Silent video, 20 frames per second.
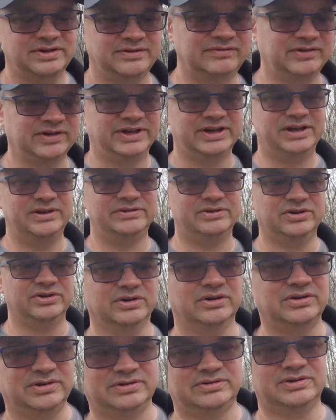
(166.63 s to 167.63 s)
for getting
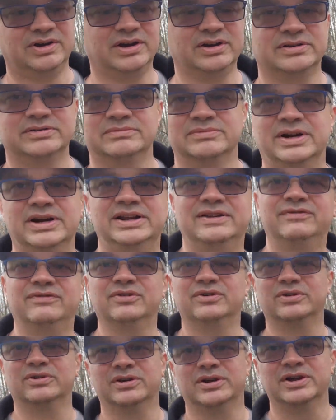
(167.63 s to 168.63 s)
your garden ready
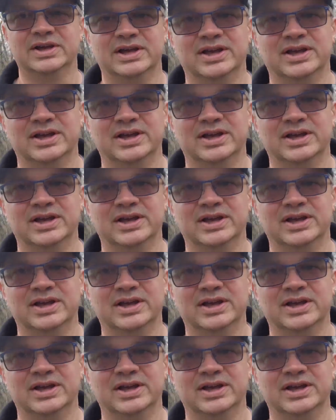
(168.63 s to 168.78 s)
for